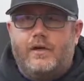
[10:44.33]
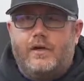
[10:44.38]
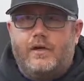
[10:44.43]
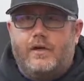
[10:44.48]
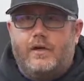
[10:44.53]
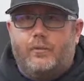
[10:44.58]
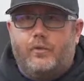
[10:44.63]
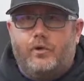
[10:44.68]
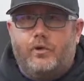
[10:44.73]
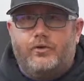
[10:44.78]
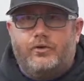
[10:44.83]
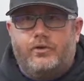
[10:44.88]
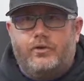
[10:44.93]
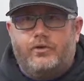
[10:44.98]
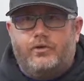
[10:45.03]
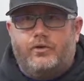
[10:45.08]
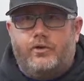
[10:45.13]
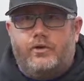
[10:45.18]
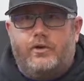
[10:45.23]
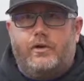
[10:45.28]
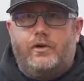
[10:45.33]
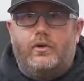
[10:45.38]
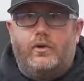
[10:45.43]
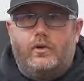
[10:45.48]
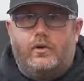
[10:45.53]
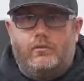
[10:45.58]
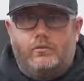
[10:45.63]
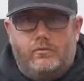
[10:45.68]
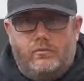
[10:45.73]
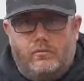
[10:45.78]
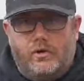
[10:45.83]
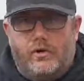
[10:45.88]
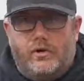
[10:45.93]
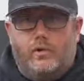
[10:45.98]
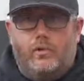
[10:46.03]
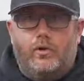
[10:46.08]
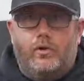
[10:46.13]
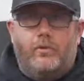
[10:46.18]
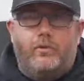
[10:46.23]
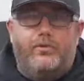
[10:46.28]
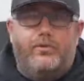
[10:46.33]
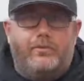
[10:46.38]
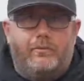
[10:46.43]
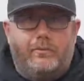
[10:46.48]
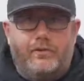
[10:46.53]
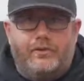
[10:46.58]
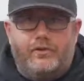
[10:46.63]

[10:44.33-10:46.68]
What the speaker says: we're also starting to work with some